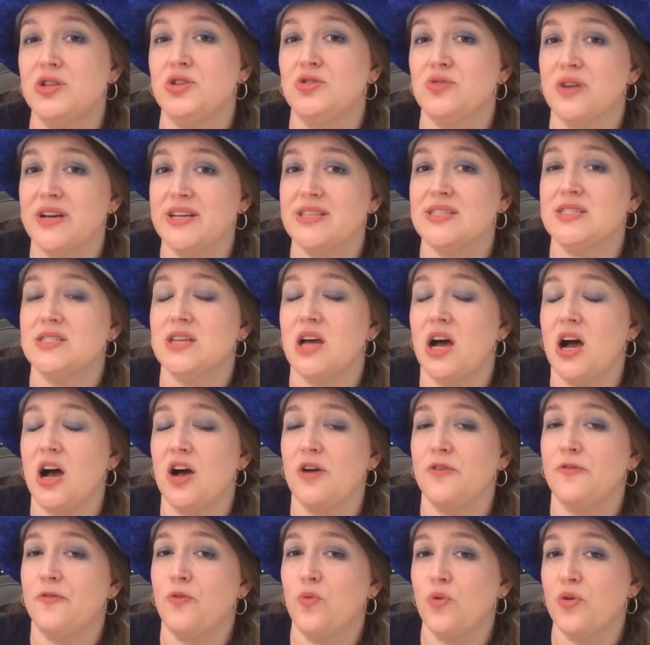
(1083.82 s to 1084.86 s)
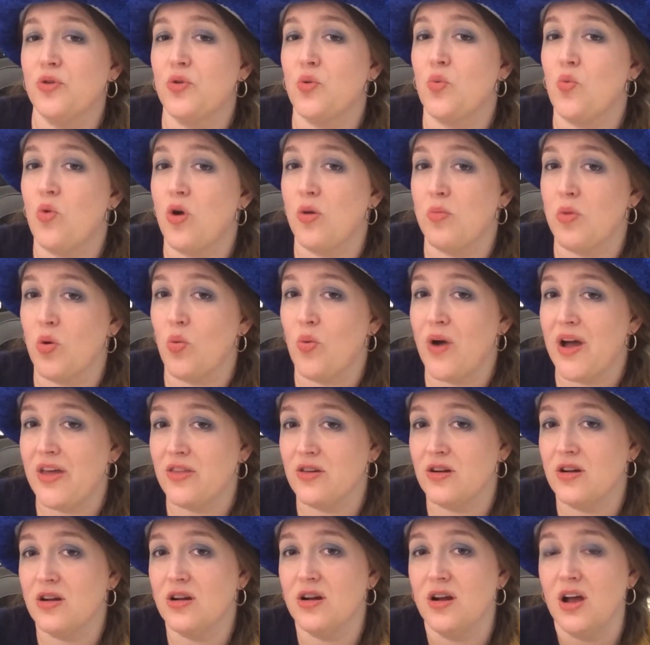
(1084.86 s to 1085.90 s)
to dress for the warmer
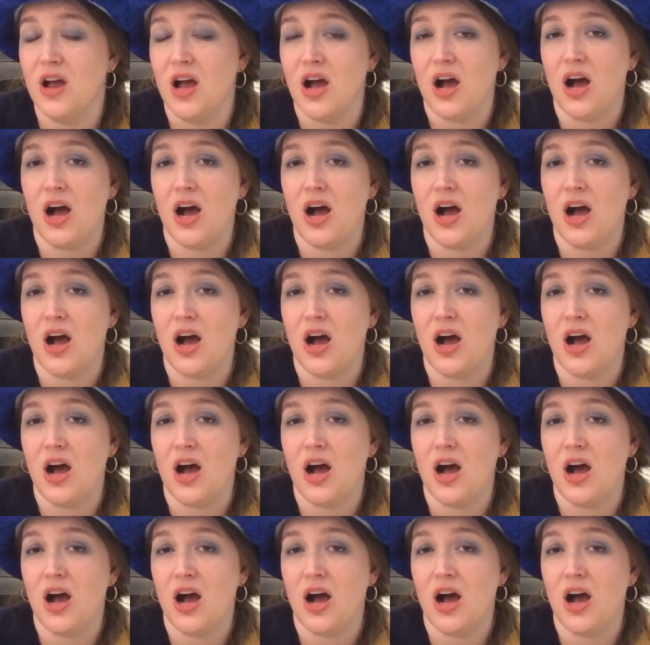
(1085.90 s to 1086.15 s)
weather,